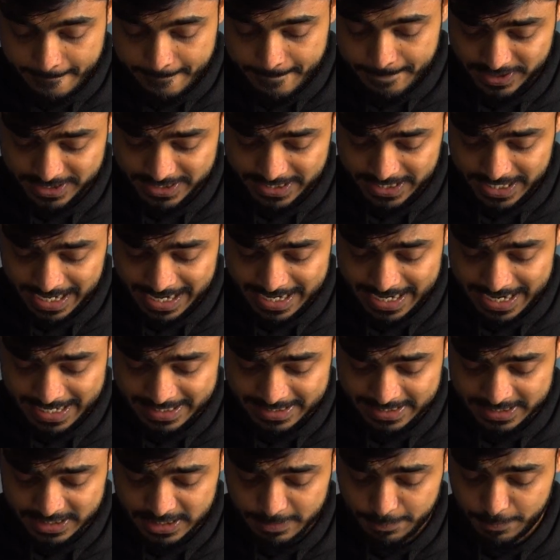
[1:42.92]
Firstly, I'll
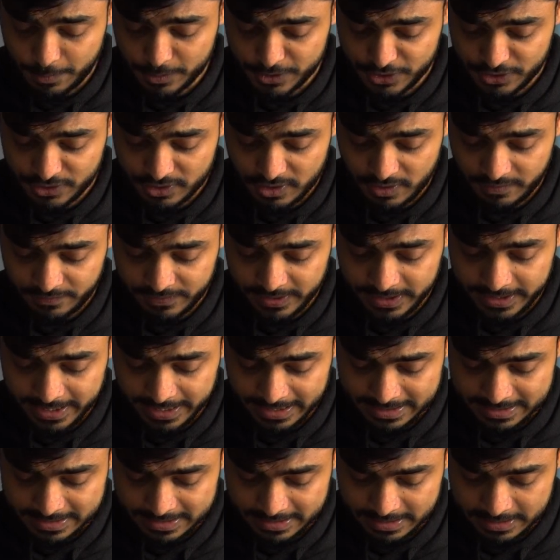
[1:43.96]
adjust the position of the
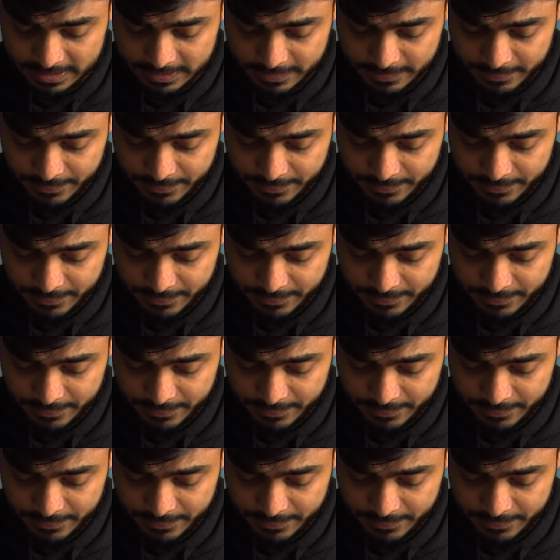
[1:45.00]
text.